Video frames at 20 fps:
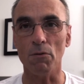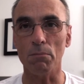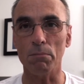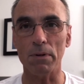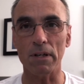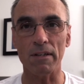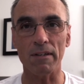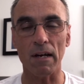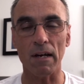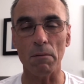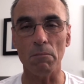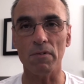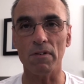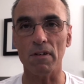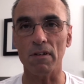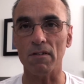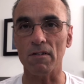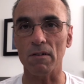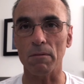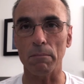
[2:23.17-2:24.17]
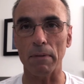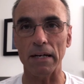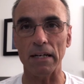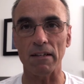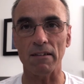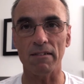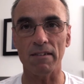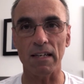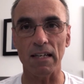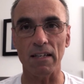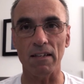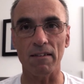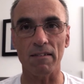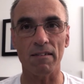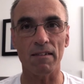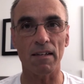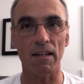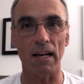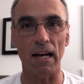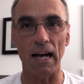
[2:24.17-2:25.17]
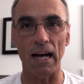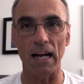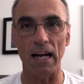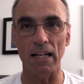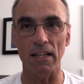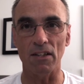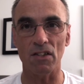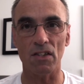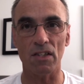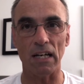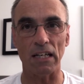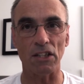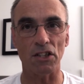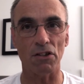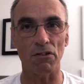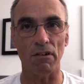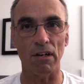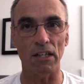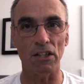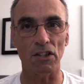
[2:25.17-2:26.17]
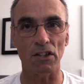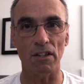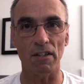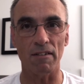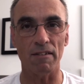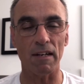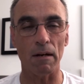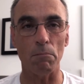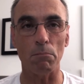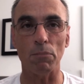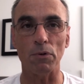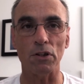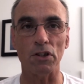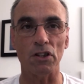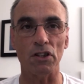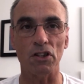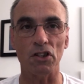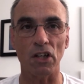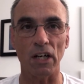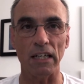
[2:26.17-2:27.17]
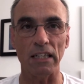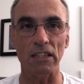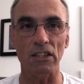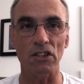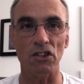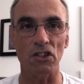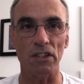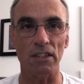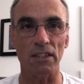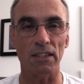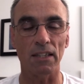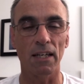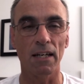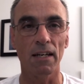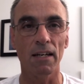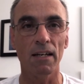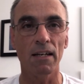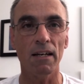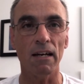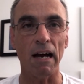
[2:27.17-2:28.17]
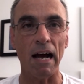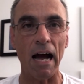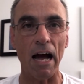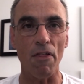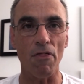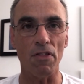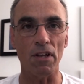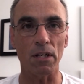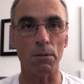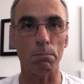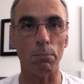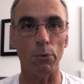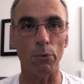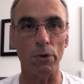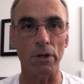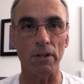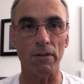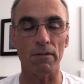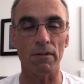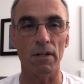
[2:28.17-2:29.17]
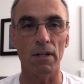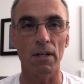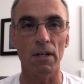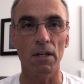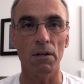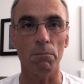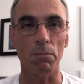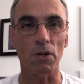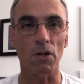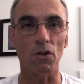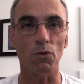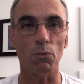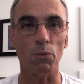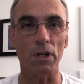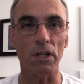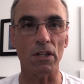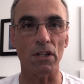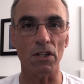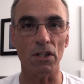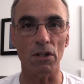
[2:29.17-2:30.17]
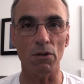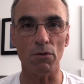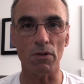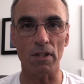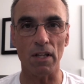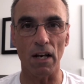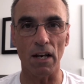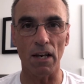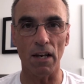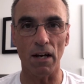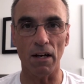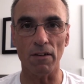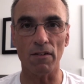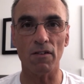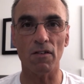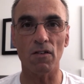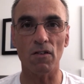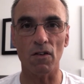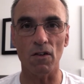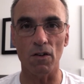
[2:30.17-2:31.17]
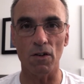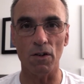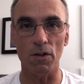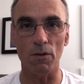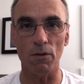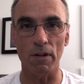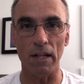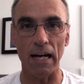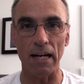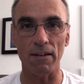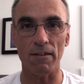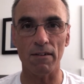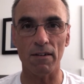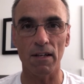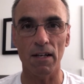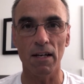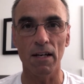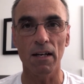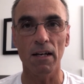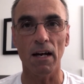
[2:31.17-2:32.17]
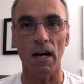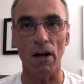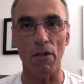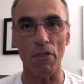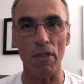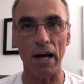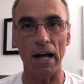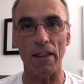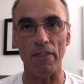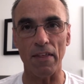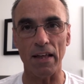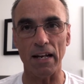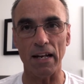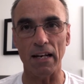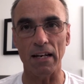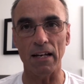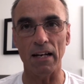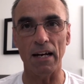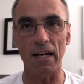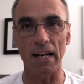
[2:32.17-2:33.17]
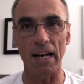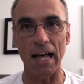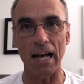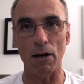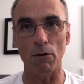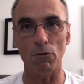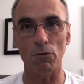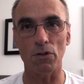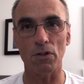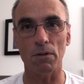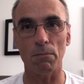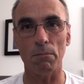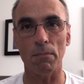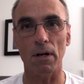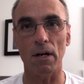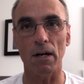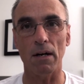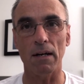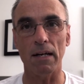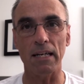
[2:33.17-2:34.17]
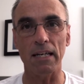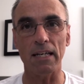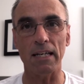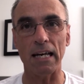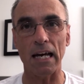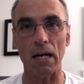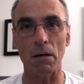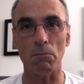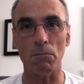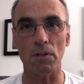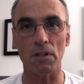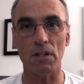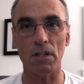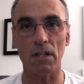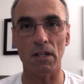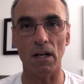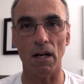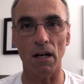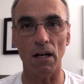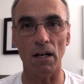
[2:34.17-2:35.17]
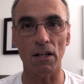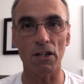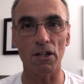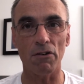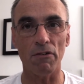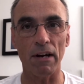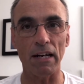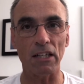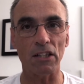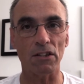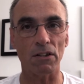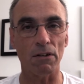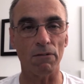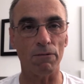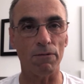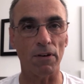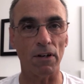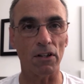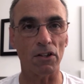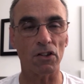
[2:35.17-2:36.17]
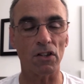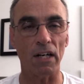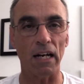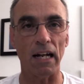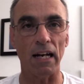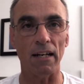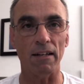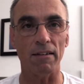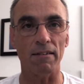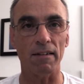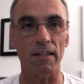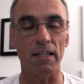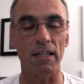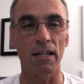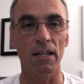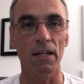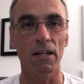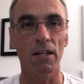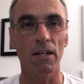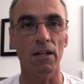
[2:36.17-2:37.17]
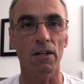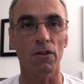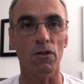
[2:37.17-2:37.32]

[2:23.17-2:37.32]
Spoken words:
Don't be tempted to make tint and saturation and temperature changes at this point, because we can use the LUT to do that, and that then allows Ecamm's color correction functionality